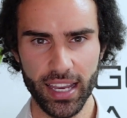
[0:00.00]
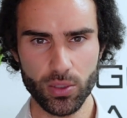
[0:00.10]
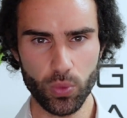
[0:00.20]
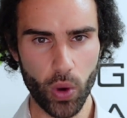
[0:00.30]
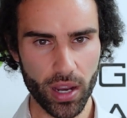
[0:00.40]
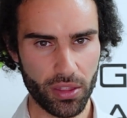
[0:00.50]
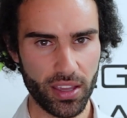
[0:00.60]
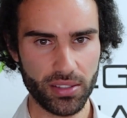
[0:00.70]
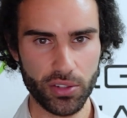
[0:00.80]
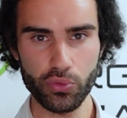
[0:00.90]
It's one
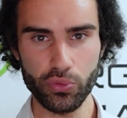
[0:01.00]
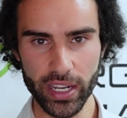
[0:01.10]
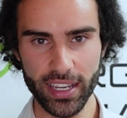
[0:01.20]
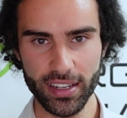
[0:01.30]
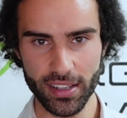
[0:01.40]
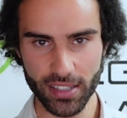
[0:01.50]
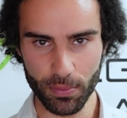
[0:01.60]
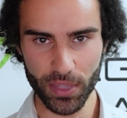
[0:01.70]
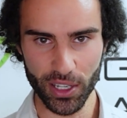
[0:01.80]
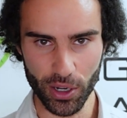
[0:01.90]
thing to read
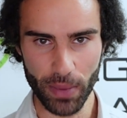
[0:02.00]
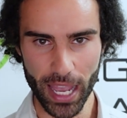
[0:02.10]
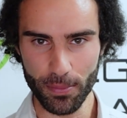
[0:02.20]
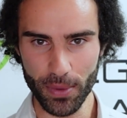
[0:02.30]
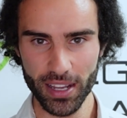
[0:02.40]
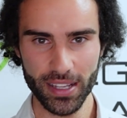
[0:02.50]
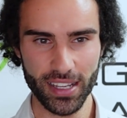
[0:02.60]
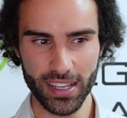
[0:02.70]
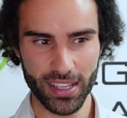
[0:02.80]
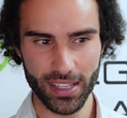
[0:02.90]
something on a paper,
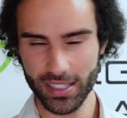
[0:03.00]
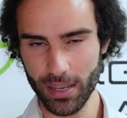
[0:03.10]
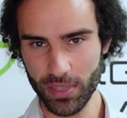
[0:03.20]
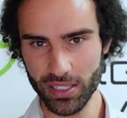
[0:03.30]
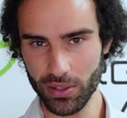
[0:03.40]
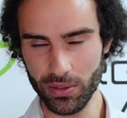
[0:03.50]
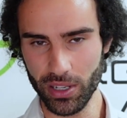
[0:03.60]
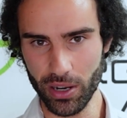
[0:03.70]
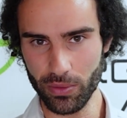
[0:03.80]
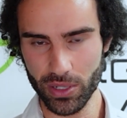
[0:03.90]
something to,
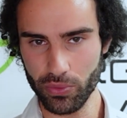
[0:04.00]
you know,